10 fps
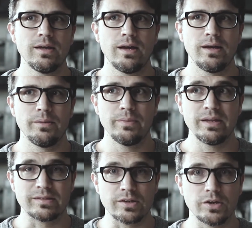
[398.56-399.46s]
um,
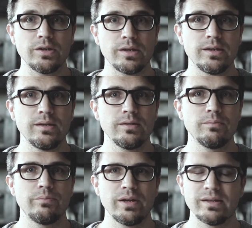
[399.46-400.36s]
it's good,
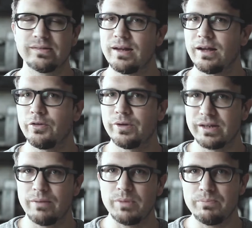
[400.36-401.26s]
but it's not going to
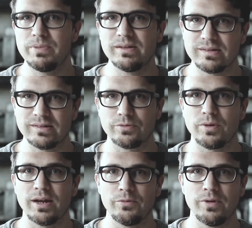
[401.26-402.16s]
get me business
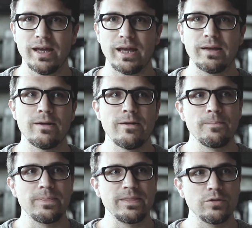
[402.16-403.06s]
right away.
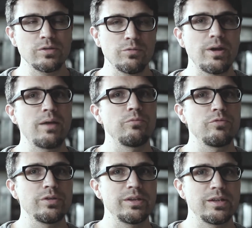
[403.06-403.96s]
The only way I'm
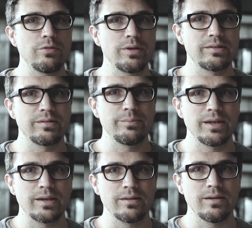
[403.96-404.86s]
really going to
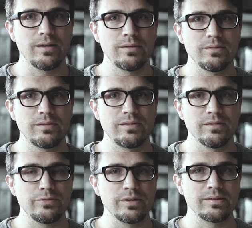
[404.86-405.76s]
make a
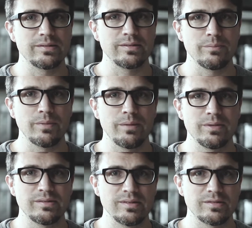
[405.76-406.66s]
difference in my
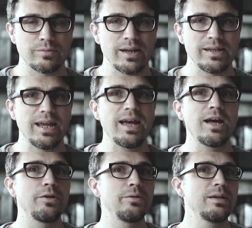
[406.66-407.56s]
business right
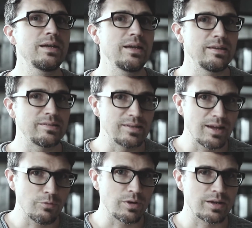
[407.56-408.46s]
now is
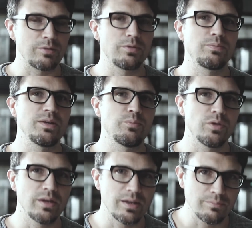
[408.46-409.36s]
networking with
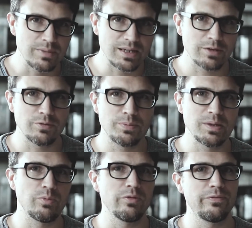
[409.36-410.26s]
people and meeting with
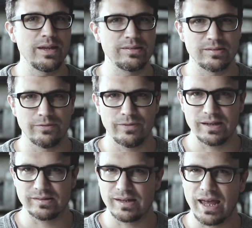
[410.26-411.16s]
people face to
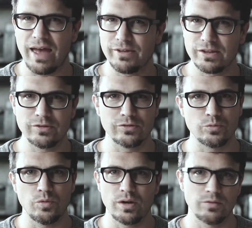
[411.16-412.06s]
face and having those
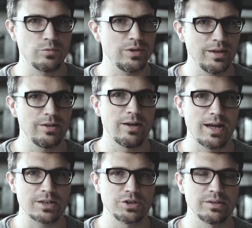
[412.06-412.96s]
one on one
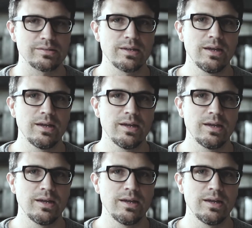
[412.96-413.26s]
interactions